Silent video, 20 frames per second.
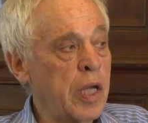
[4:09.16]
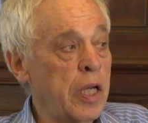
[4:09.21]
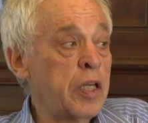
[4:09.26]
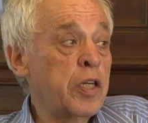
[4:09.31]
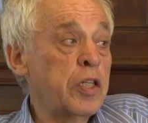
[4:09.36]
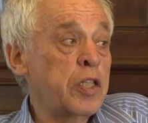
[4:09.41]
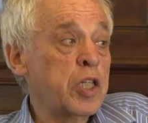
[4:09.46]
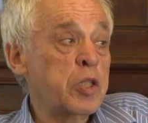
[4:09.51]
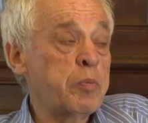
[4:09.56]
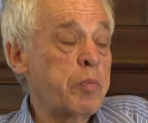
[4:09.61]
It
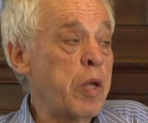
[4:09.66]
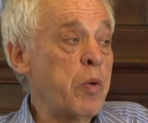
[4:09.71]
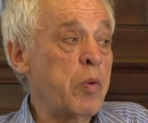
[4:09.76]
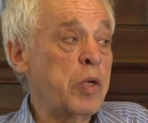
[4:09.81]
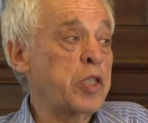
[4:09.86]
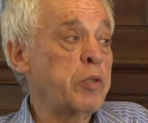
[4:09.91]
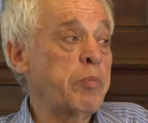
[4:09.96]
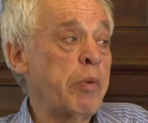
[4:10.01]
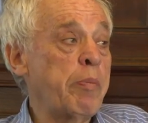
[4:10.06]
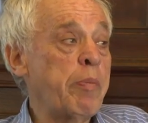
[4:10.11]
could just be
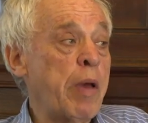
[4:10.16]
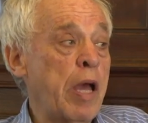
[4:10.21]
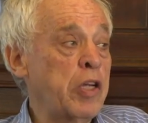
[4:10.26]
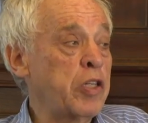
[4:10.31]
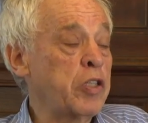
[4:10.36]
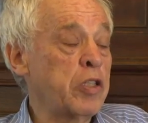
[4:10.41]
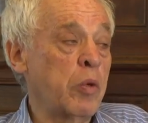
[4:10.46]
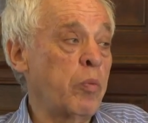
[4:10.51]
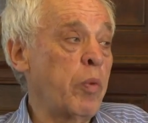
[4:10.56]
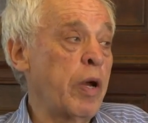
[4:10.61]
we should be
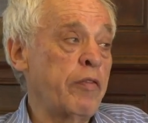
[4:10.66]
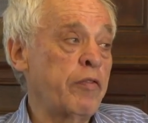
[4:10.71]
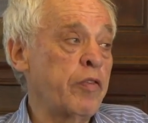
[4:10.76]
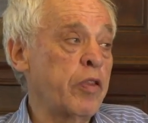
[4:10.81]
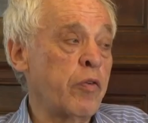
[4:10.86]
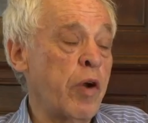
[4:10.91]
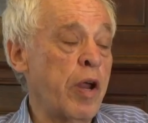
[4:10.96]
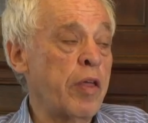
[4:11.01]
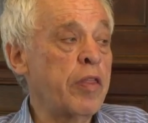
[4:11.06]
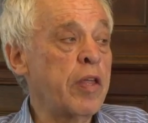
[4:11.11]
patient and wait for
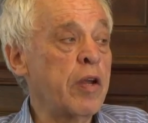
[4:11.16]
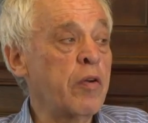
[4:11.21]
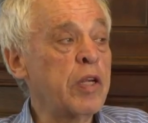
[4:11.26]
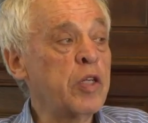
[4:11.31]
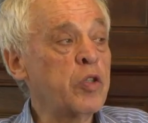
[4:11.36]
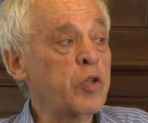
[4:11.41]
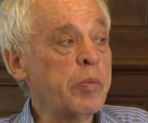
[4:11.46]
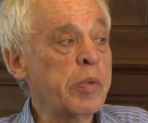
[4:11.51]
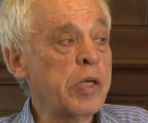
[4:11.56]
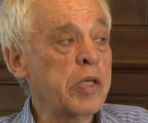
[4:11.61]
the right
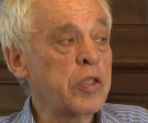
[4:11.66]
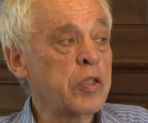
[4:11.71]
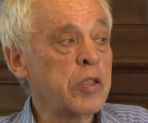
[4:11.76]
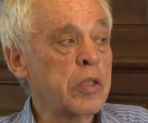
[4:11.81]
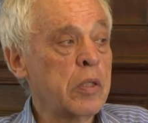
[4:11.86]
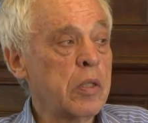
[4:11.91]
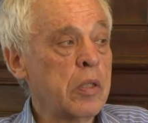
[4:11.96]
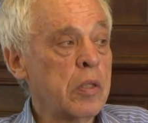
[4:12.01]
theory to emerge.